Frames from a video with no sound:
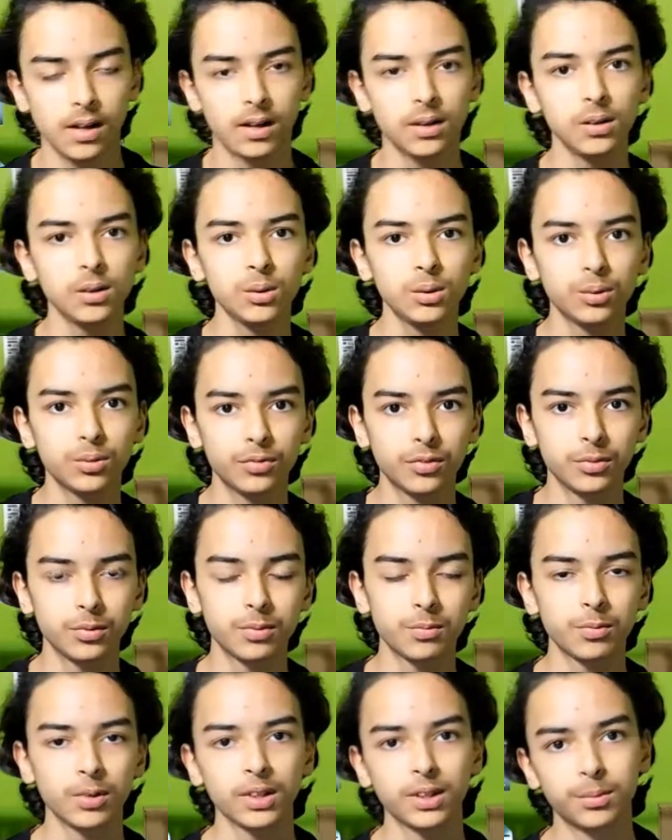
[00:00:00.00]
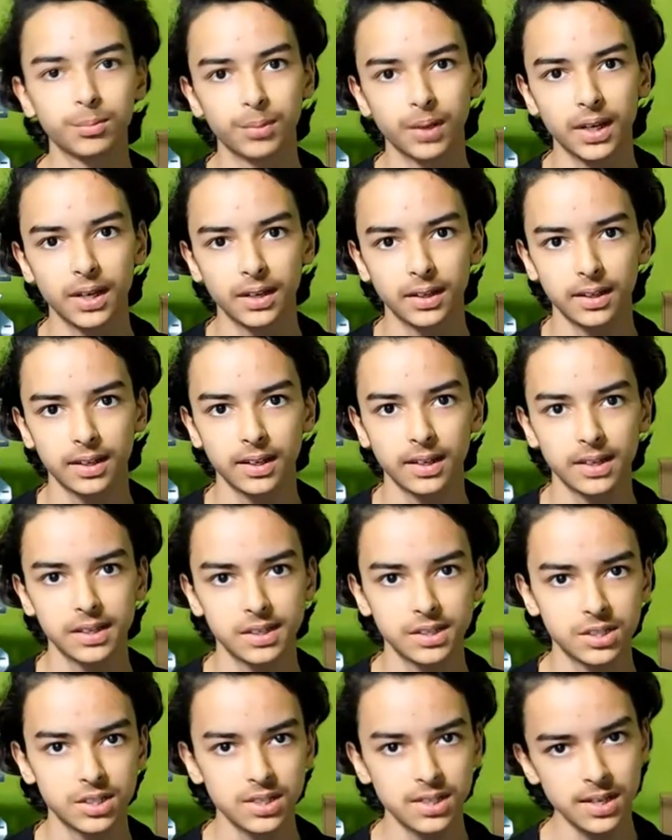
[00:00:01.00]
Hello everyone, welcome back,
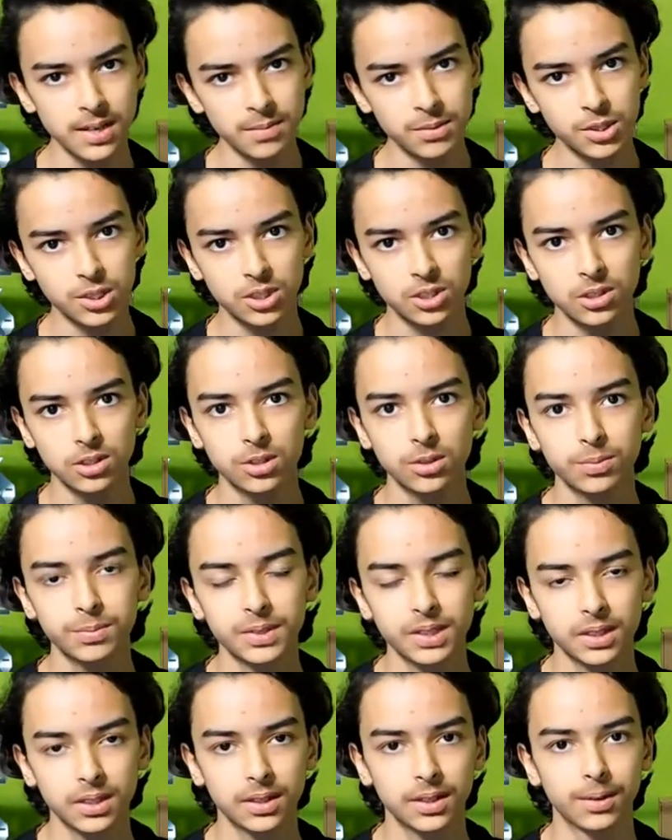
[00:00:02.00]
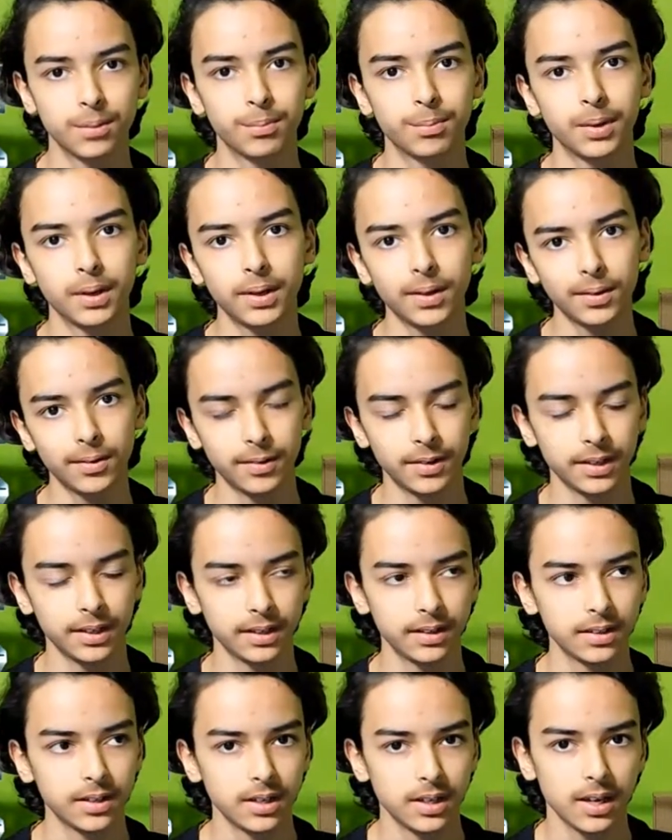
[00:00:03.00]
and today I'm just going to be
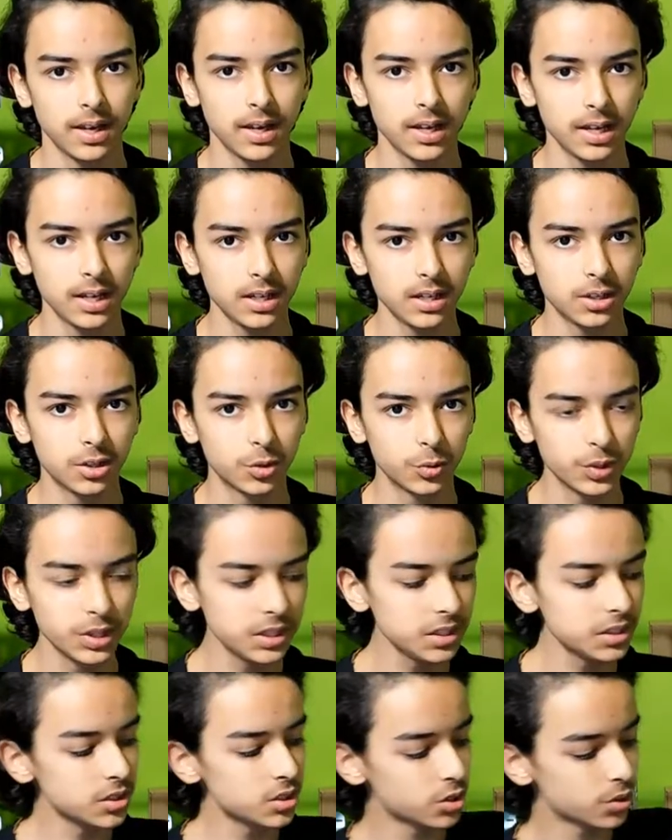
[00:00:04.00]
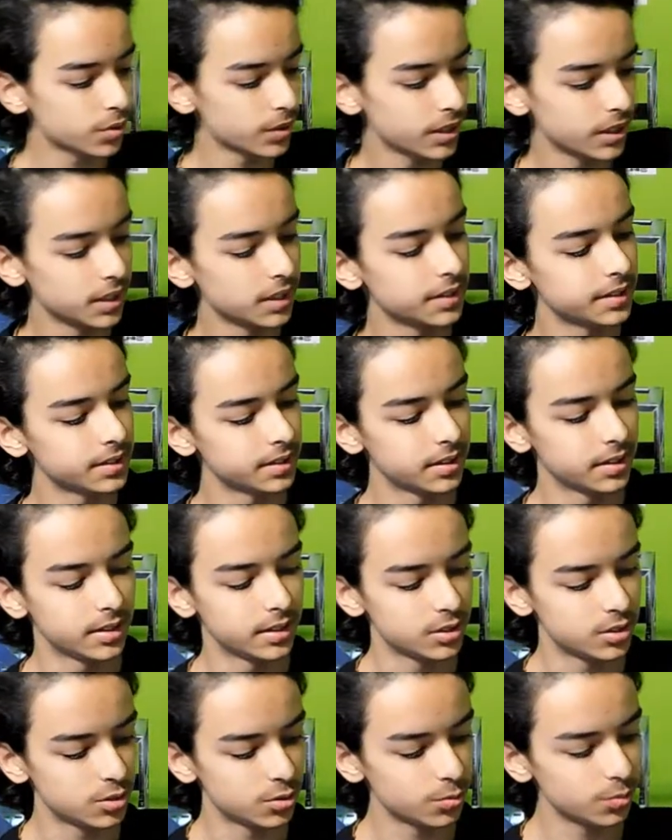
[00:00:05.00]
comparing a green screen
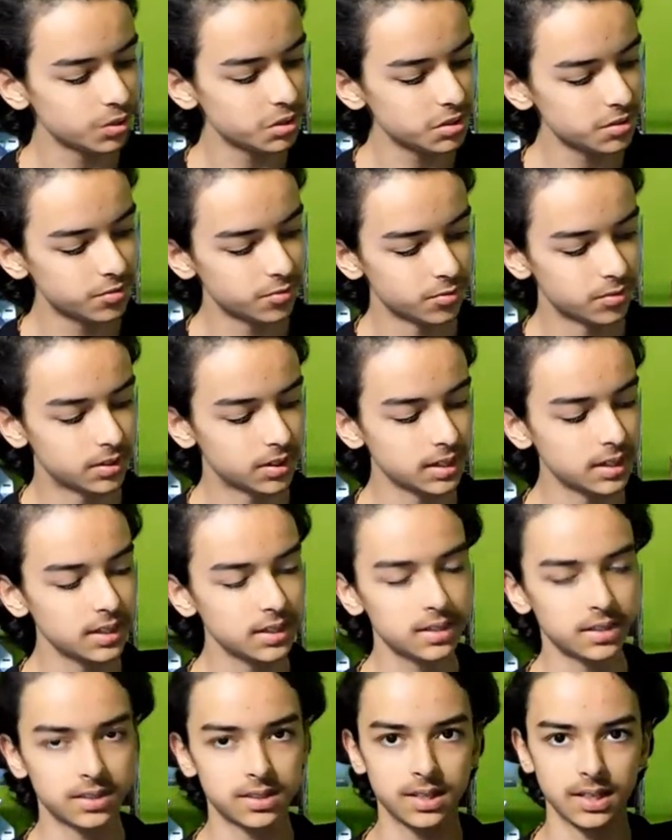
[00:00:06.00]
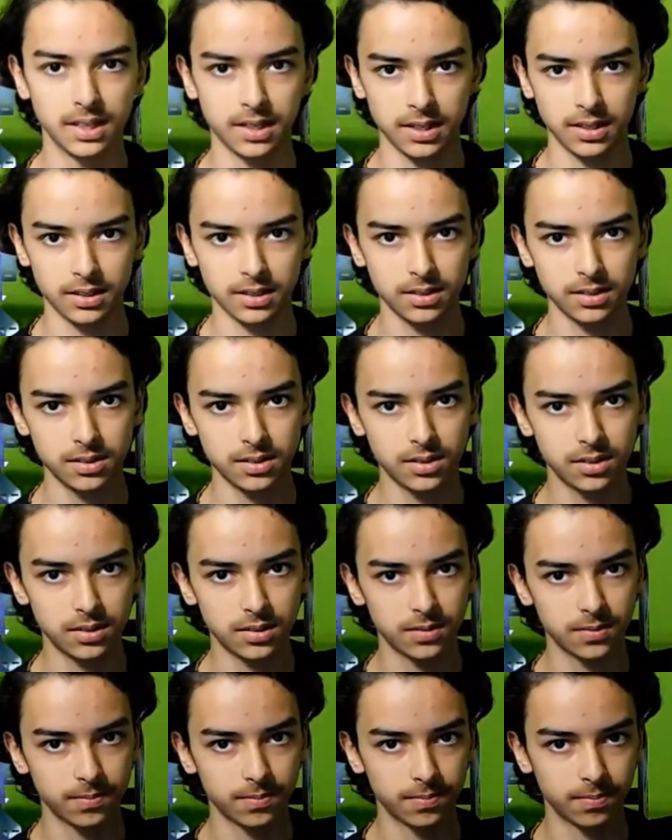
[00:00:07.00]
to one of these things.